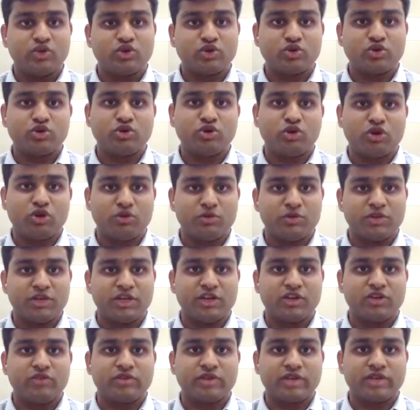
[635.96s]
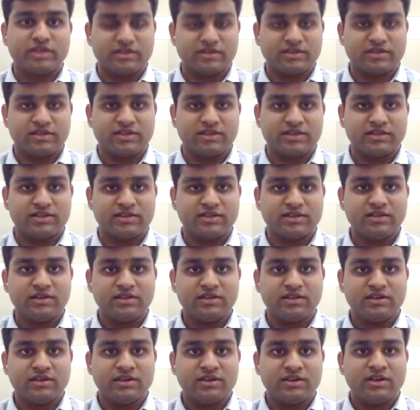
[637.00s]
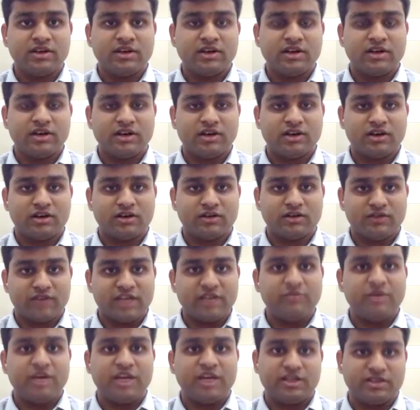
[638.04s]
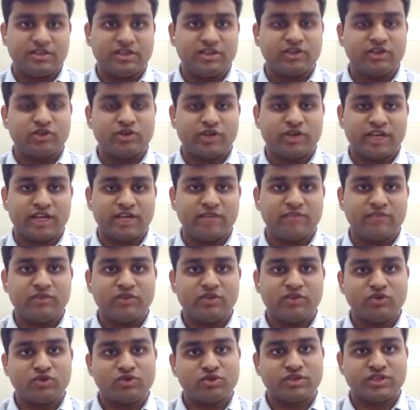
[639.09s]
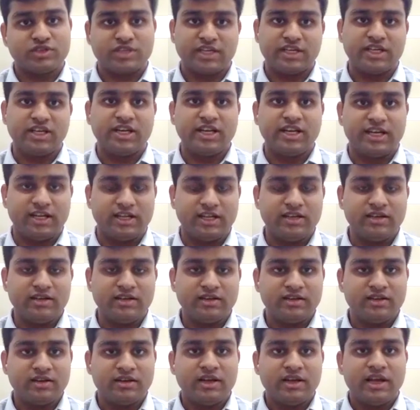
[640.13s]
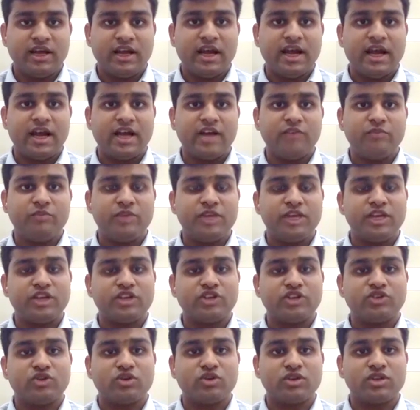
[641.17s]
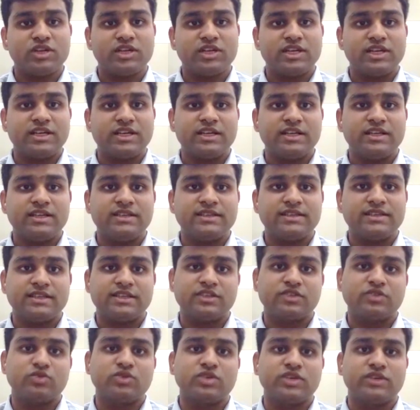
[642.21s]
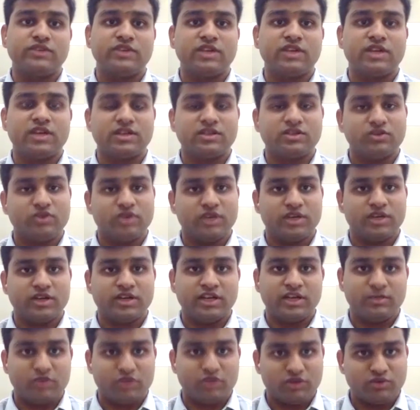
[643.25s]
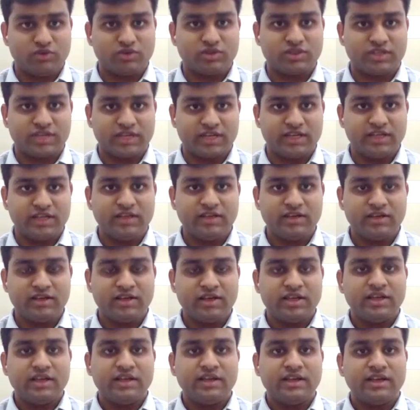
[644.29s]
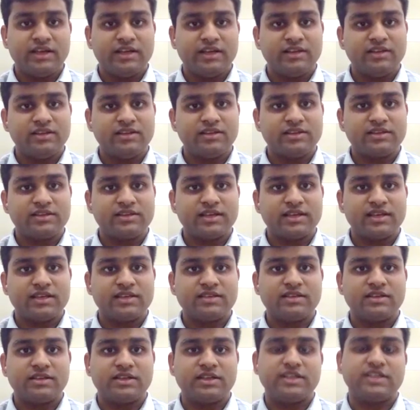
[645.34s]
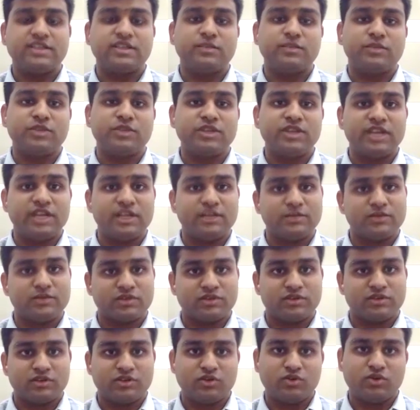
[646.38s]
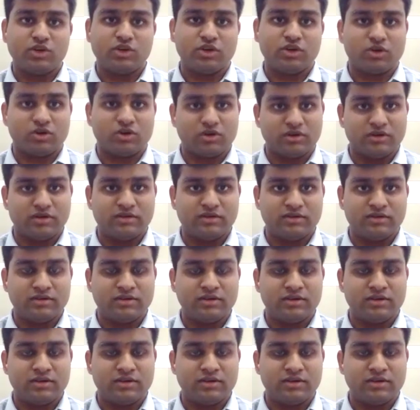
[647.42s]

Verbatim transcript: You should not break your consistency uh, while managing your time. You should study daily and make sure that at least six to seven hours you are able to study. In this case, discipline helps you a lot.